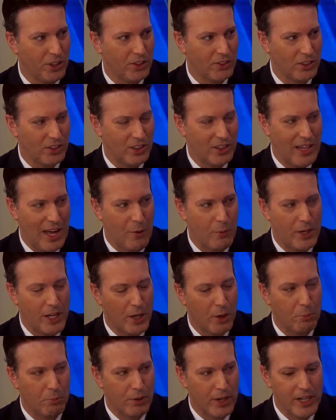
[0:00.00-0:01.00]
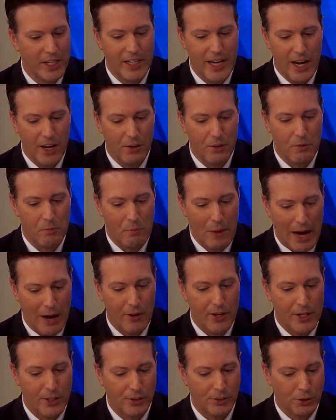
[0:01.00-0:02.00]
is that would help break down
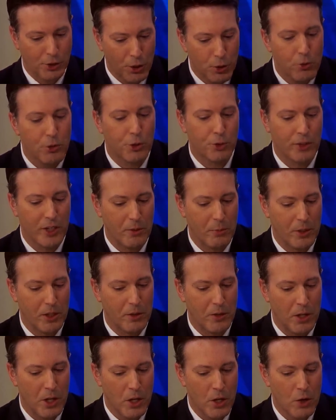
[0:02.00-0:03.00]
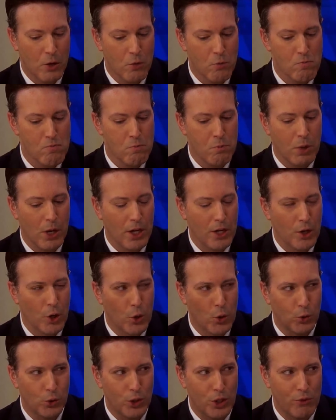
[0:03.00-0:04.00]
barriers to treatment, but
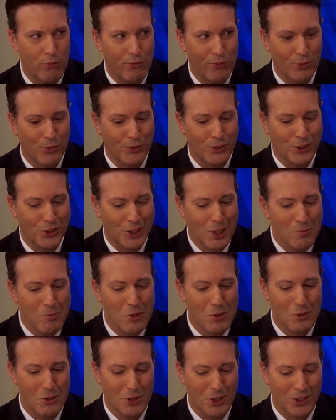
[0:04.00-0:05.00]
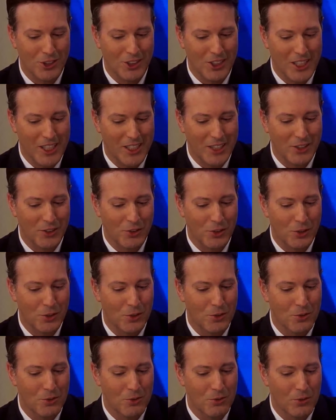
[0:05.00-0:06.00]
only for some New Jerseyans
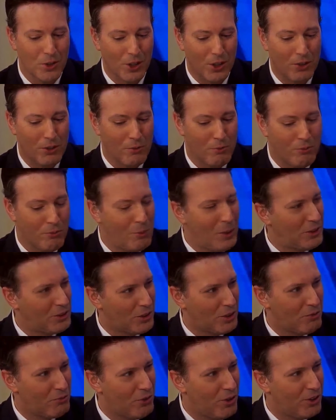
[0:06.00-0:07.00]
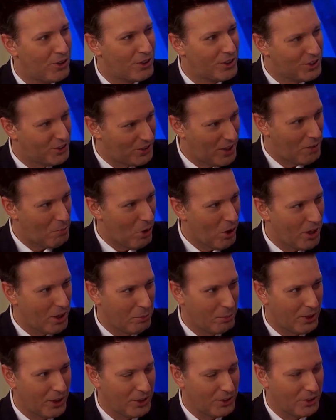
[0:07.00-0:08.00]
who are basically fall into the state marketplace,